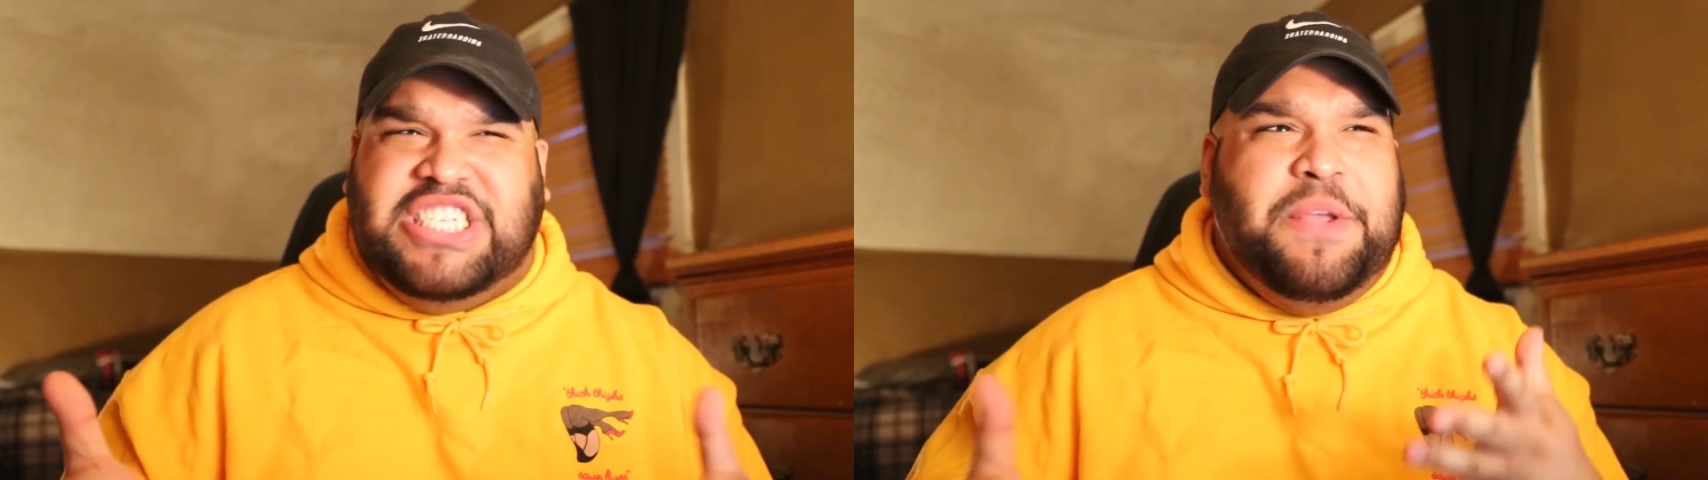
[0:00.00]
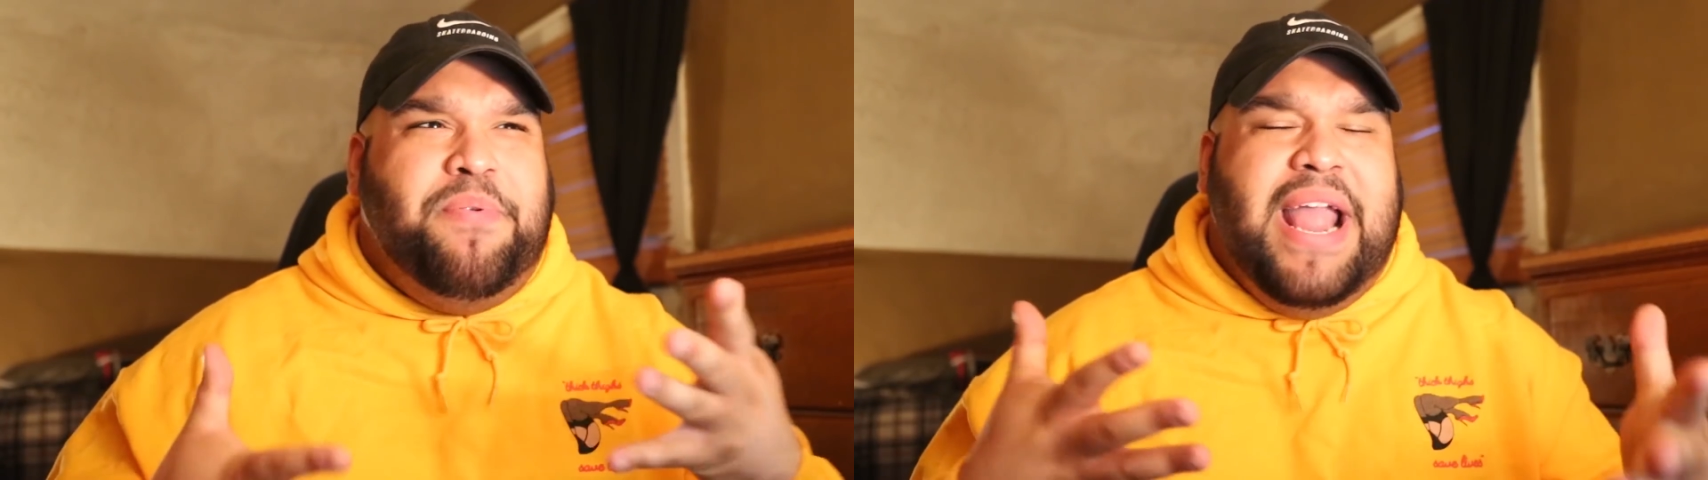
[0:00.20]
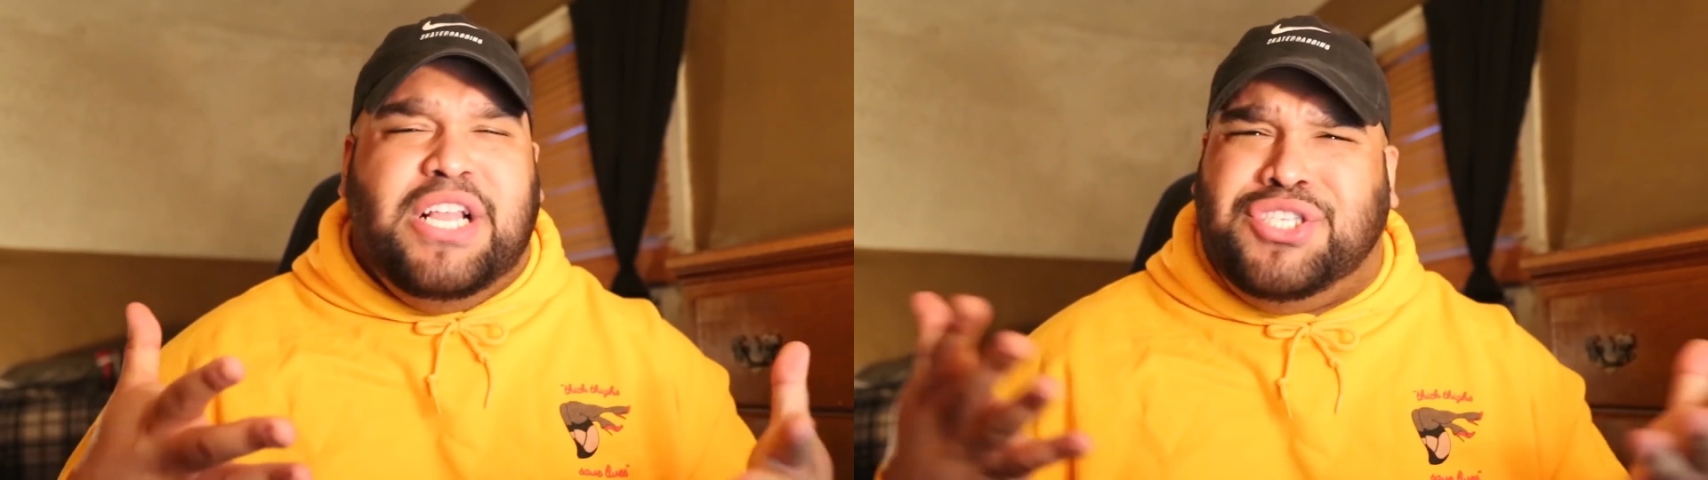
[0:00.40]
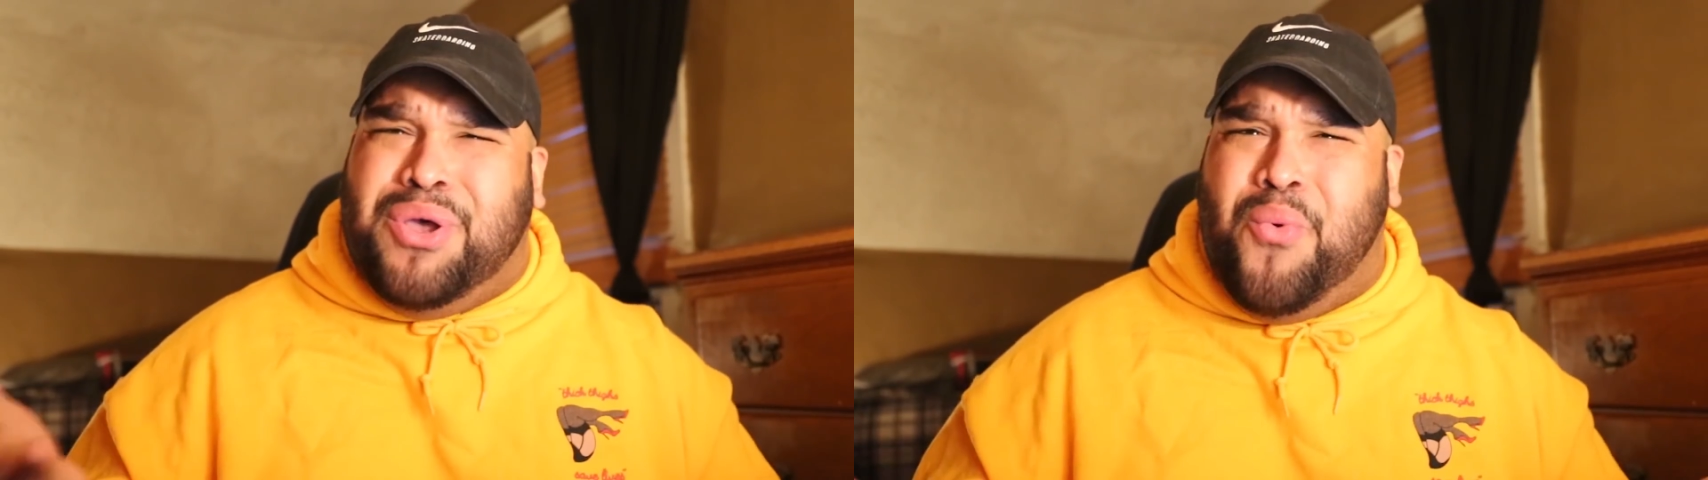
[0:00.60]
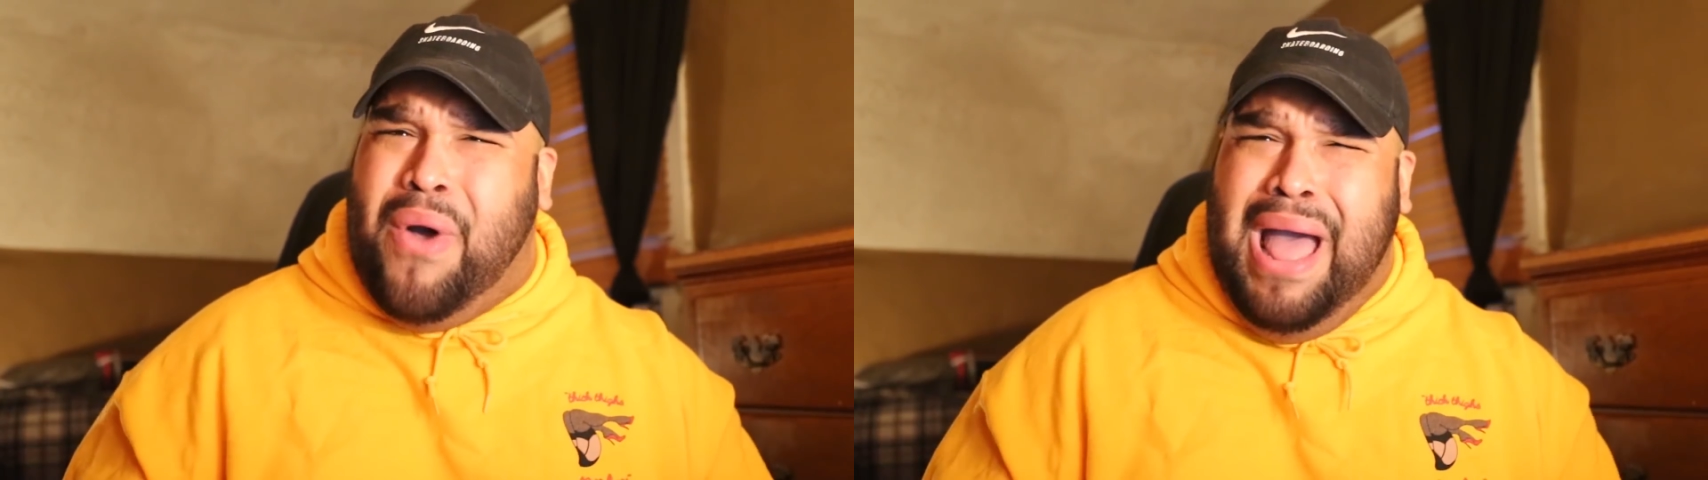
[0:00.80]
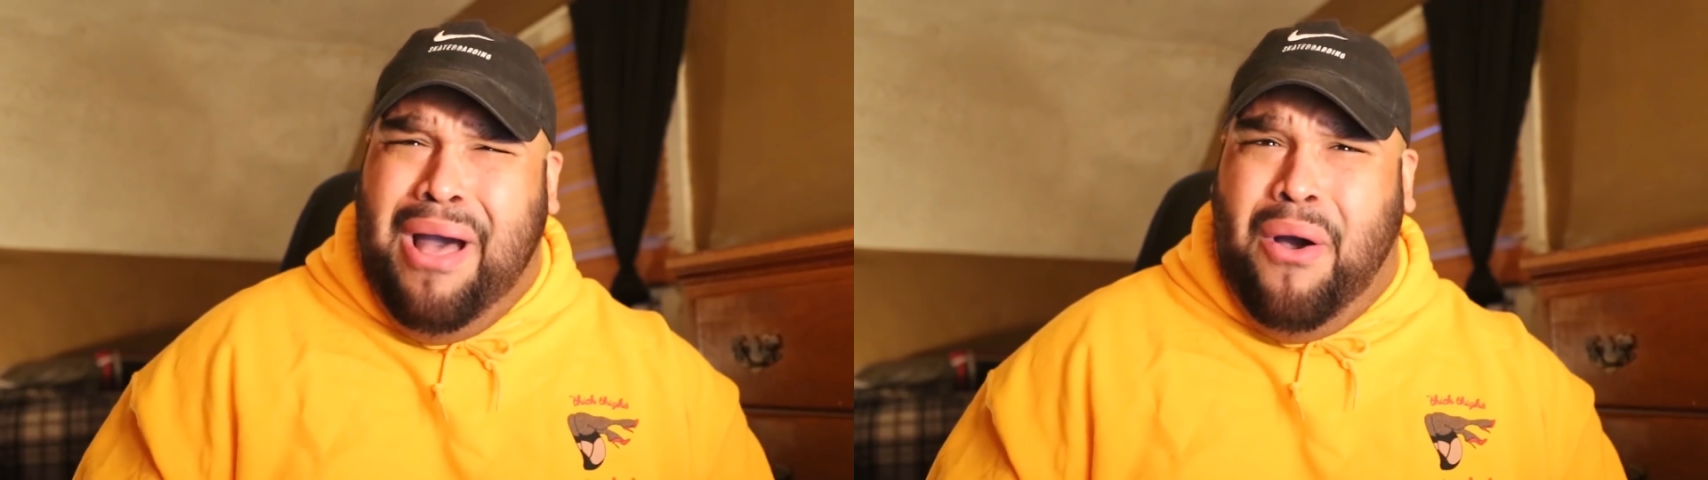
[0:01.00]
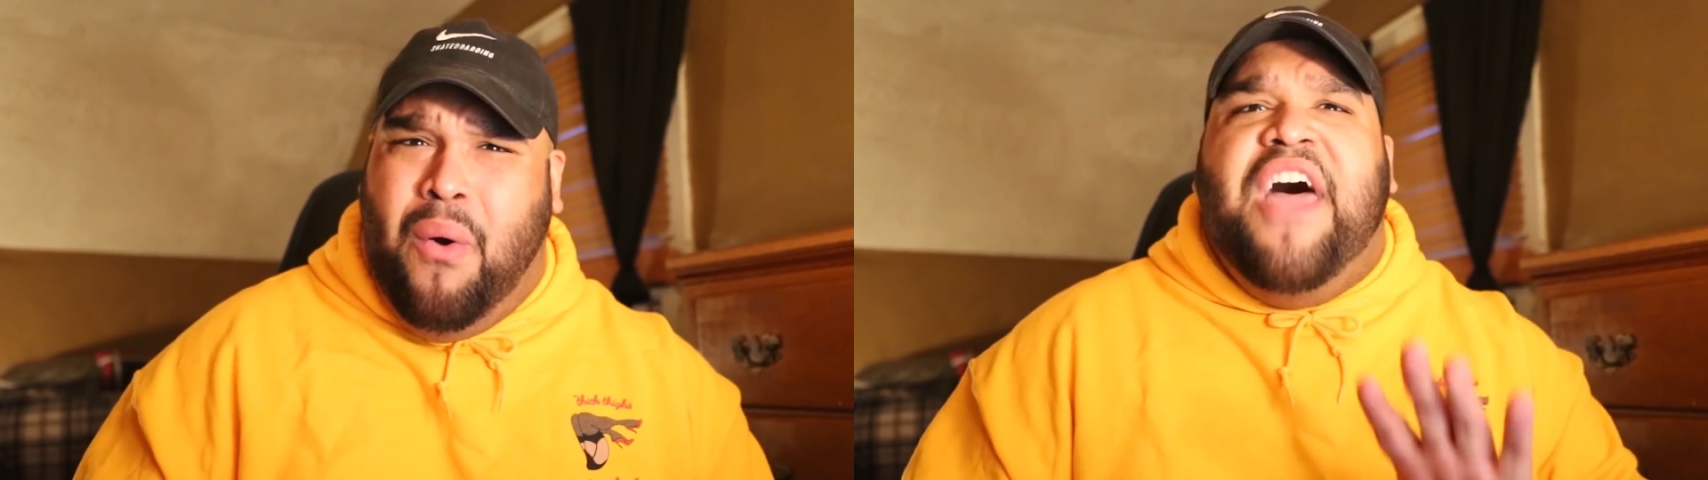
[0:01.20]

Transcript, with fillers: She played it so well.